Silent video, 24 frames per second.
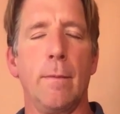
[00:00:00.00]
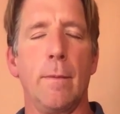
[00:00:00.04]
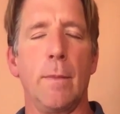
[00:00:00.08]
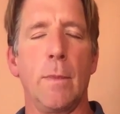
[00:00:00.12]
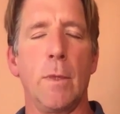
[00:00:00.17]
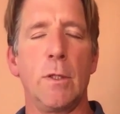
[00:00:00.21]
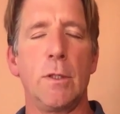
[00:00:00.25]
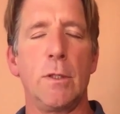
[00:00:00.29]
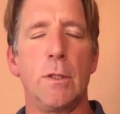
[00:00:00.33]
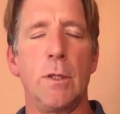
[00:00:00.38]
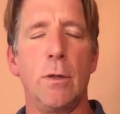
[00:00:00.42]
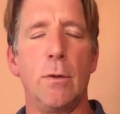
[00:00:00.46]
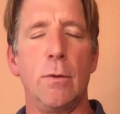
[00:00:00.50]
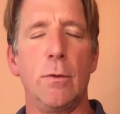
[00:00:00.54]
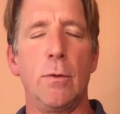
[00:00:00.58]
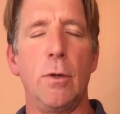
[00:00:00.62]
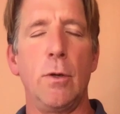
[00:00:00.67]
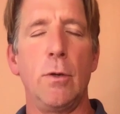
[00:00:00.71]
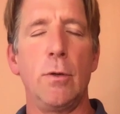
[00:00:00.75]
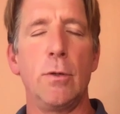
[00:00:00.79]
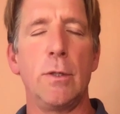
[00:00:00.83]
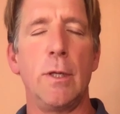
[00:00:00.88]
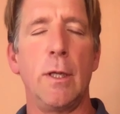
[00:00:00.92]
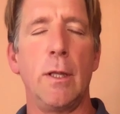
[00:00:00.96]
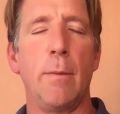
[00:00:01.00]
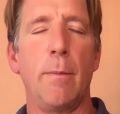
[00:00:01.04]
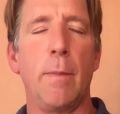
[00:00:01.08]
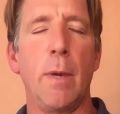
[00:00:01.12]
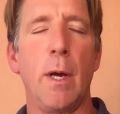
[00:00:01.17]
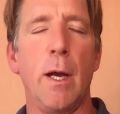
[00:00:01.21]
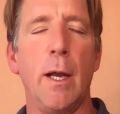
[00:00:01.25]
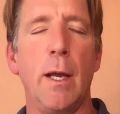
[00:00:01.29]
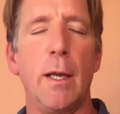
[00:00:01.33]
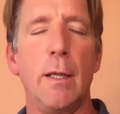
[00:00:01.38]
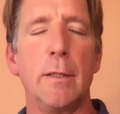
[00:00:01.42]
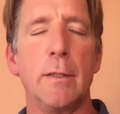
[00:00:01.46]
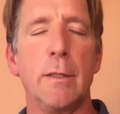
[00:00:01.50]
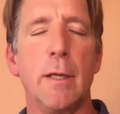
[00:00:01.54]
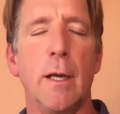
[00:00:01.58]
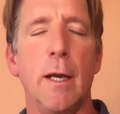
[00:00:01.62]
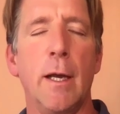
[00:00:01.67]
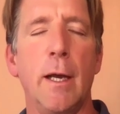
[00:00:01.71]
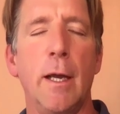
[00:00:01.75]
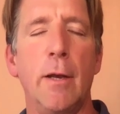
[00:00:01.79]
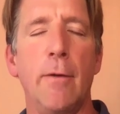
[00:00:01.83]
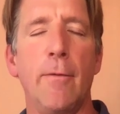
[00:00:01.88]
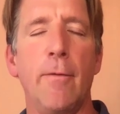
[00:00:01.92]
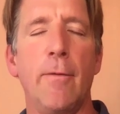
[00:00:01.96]
Still using the mind's
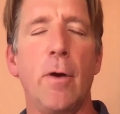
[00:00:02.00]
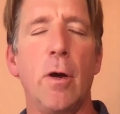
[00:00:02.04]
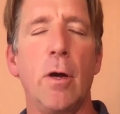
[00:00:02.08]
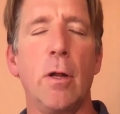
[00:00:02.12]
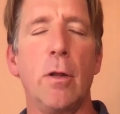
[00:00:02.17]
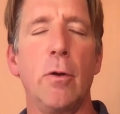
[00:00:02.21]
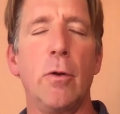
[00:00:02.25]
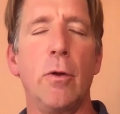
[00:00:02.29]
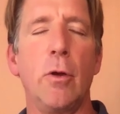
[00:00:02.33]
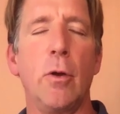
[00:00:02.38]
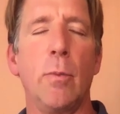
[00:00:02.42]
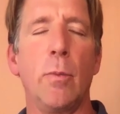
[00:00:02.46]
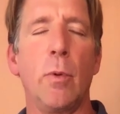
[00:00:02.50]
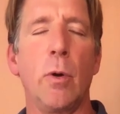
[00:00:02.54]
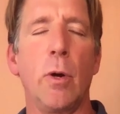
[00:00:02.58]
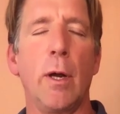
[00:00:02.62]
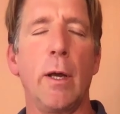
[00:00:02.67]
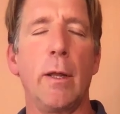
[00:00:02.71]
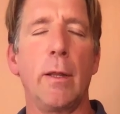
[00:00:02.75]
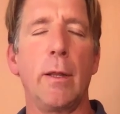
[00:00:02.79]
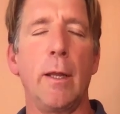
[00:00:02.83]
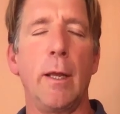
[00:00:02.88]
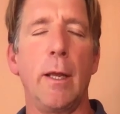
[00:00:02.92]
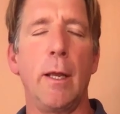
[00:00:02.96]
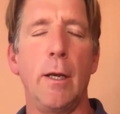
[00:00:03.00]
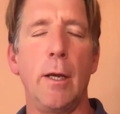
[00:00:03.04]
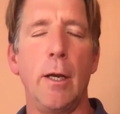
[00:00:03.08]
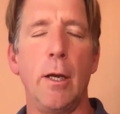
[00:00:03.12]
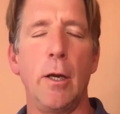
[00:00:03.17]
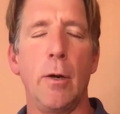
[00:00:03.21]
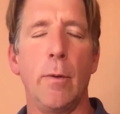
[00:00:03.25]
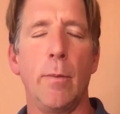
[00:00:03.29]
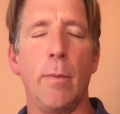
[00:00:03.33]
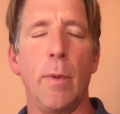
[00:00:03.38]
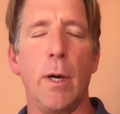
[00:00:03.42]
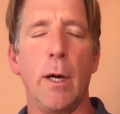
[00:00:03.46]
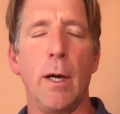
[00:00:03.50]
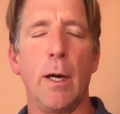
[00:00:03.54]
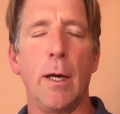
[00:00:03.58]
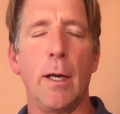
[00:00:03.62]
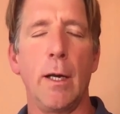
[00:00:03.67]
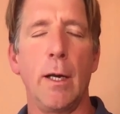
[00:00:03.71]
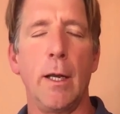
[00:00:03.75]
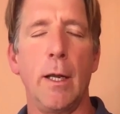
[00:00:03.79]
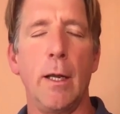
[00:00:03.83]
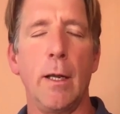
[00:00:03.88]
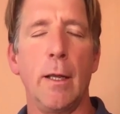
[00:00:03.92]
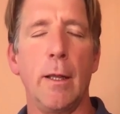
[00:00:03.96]
eye to follow your breath into your
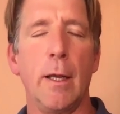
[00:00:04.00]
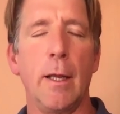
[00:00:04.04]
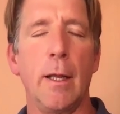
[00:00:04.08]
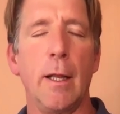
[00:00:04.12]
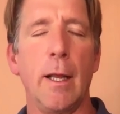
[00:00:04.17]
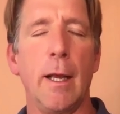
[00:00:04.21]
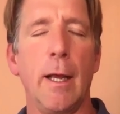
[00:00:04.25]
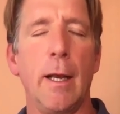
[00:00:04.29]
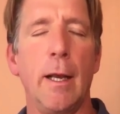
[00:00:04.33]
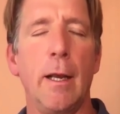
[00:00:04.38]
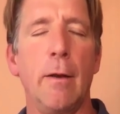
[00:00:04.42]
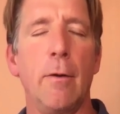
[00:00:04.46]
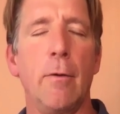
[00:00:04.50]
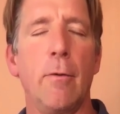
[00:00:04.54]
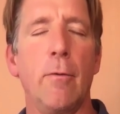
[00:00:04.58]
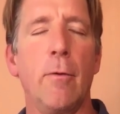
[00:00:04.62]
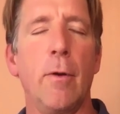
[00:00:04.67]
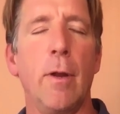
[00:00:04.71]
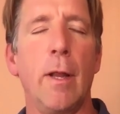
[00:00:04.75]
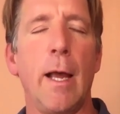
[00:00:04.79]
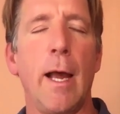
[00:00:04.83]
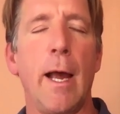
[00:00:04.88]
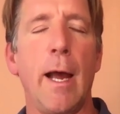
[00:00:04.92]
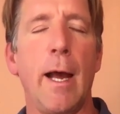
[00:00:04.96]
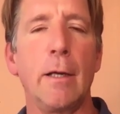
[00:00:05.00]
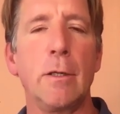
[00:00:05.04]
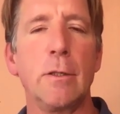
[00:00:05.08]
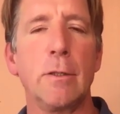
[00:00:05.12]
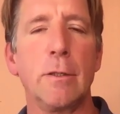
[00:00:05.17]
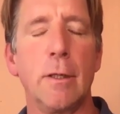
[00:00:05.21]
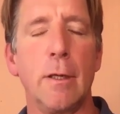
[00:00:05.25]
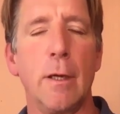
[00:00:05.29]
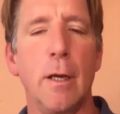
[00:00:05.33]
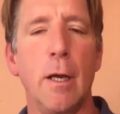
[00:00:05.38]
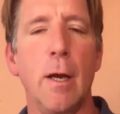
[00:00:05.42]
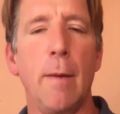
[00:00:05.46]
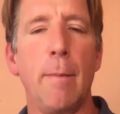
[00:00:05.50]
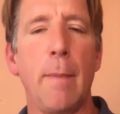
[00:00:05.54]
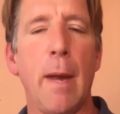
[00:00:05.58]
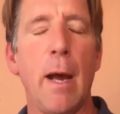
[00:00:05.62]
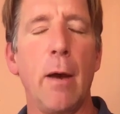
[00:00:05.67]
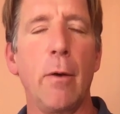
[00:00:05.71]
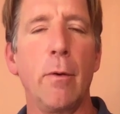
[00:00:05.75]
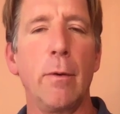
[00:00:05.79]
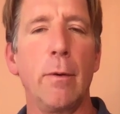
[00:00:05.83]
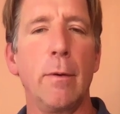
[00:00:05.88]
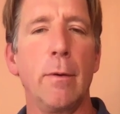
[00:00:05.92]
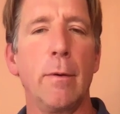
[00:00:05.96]
body and then let it relax and come
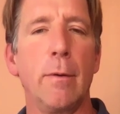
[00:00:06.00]
out.